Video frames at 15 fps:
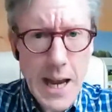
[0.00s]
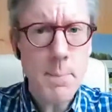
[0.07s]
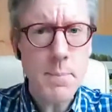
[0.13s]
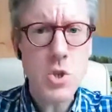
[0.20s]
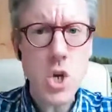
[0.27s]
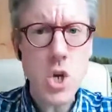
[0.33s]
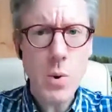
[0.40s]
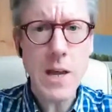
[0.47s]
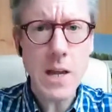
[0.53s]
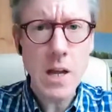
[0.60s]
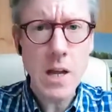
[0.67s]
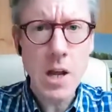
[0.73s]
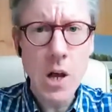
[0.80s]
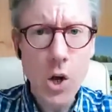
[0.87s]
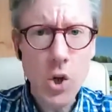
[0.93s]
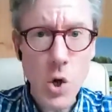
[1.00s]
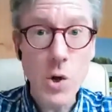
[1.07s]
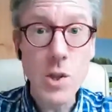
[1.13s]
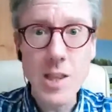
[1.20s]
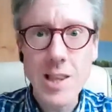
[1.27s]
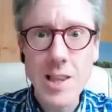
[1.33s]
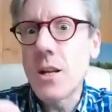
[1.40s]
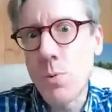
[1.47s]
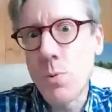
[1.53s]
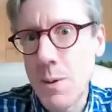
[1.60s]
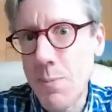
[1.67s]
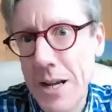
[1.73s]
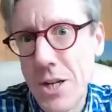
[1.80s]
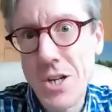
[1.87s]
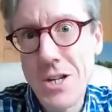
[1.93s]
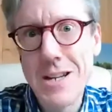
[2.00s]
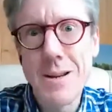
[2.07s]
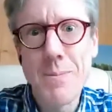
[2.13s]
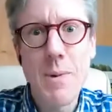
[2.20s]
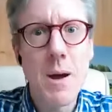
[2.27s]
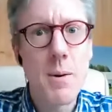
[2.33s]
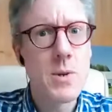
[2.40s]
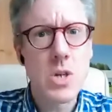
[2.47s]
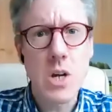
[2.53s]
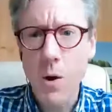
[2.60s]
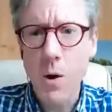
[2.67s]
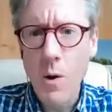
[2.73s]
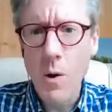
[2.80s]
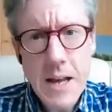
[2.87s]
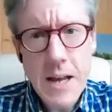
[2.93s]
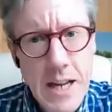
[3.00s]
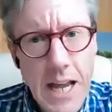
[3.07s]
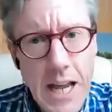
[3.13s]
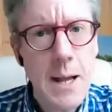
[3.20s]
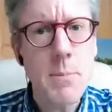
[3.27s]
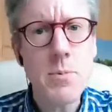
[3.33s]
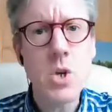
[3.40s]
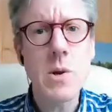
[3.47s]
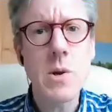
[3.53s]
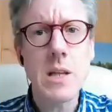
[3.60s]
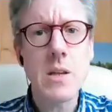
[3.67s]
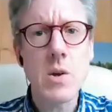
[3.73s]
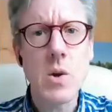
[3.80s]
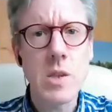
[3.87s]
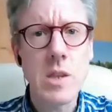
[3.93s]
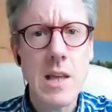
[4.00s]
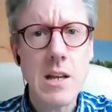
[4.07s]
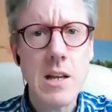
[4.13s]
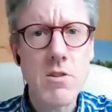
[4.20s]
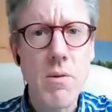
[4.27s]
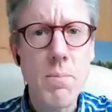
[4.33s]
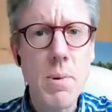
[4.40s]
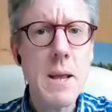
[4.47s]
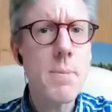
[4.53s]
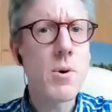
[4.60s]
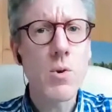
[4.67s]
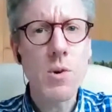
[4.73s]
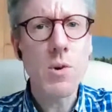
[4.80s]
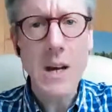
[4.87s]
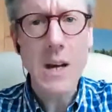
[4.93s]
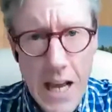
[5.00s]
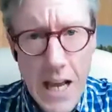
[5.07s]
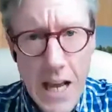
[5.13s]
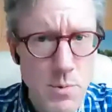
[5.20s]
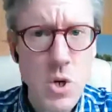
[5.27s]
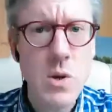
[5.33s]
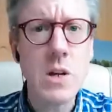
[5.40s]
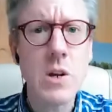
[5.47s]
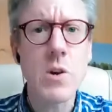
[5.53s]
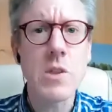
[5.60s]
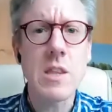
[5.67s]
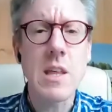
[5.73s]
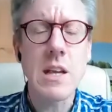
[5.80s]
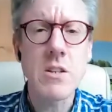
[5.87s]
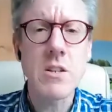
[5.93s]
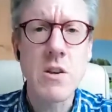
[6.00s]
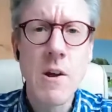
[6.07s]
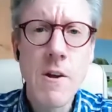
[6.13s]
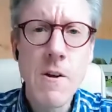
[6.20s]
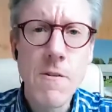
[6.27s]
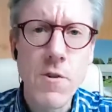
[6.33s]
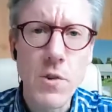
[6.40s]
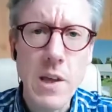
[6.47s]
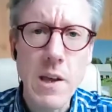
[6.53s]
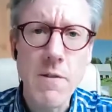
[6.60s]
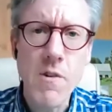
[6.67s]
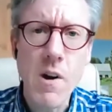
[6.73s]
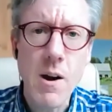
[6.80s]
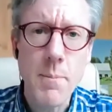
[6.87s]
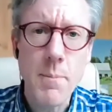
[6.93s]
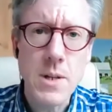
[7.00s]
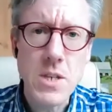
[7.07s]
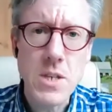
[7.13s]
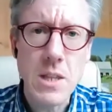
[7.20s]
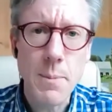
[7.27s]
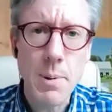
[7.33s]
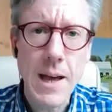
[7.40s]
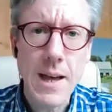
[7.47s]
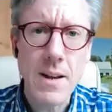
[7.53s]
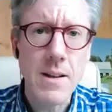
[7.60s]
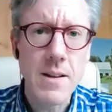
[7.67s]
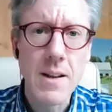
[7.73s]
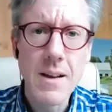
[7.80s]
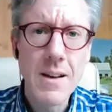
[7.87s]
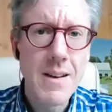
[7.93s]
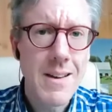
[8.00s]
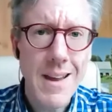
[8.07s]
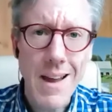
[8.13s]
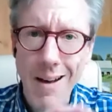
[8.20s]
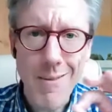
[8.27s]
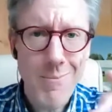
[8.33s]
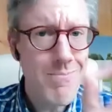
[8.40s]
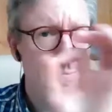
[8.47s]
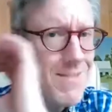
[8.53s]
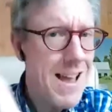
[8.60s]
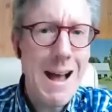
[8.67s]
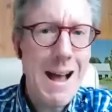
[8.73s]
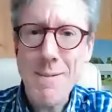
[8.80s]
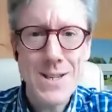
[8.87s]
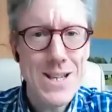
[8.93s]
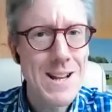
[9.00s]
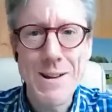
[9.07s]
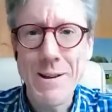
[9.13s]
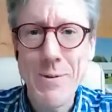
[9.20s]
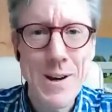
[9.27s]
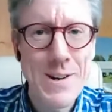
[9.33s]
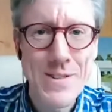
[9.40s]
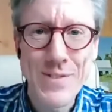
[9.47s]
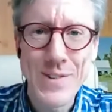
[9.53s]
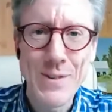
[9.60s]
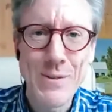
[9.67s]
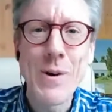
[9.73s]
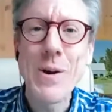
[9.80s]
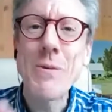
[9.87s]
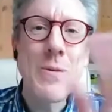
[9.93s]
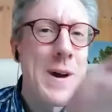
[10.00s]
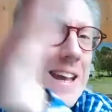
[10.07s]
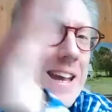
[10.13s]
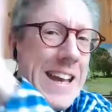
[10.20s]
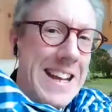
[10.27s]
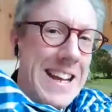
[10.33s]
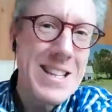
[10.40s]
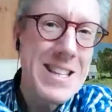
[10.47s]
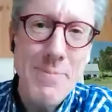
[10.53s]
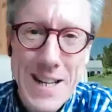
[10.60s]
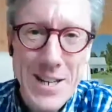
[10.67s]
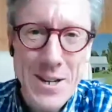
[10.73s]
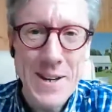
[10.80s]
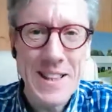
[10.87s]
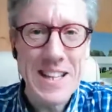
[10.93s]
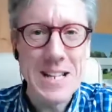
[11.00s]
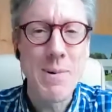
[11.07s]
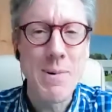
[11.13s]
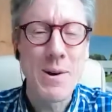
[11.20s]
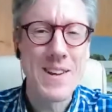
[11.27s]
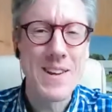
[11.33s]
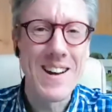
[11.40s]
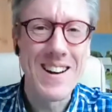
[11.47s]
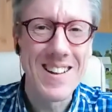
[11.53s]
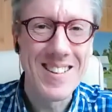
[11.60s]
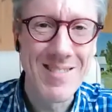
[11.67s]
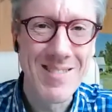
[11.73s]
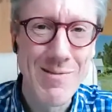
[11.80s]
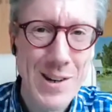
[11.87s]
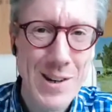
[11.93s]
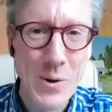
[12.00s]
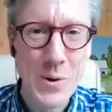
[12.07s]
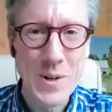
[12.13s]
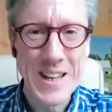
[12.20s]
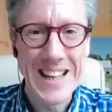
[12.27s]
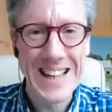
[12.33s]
doing good things. We mentioned it a moment ago. Keep doing good things for people. Keep doing good things for the environment and the planet. Yeah, absolutely wonderful. What a week to be doing this podcast recording.